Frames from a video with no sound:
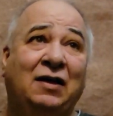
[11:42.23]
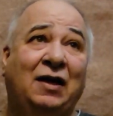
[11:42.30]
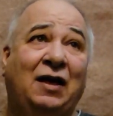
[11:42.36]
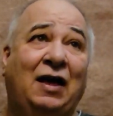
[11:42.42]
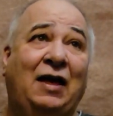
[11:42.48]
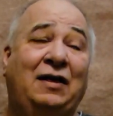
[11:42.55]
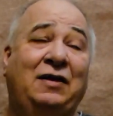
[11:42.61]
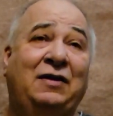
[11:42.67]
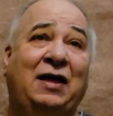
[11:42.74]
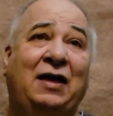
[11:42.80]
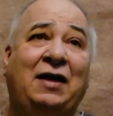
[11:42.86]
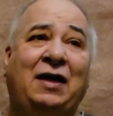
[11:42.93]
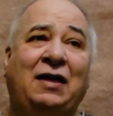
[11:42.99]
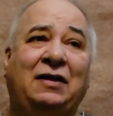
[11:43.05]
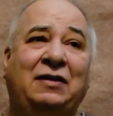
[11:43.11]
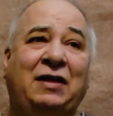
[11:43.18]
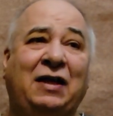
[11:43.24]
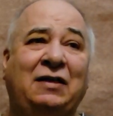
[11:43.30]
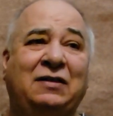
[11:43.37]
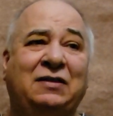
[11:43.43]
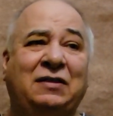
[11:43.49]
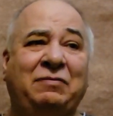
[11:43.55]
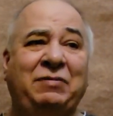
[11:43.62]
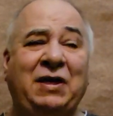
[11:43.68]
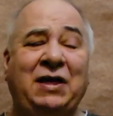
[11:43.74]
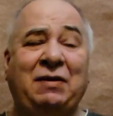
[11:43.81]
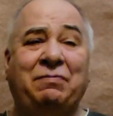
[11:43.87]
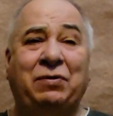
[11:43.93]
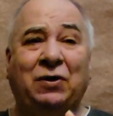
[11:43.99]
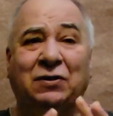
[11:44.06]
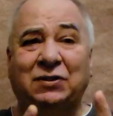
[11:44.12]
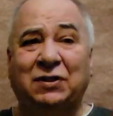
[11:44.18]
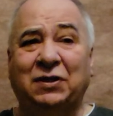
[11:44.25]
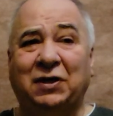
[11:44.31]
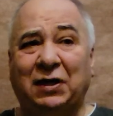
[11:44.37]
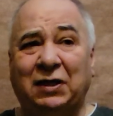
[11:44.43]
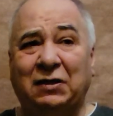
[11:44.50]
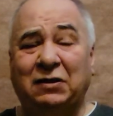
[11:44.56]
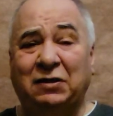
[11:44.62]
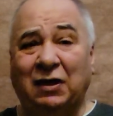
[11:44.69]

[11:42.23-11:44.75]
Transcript: then to me personally,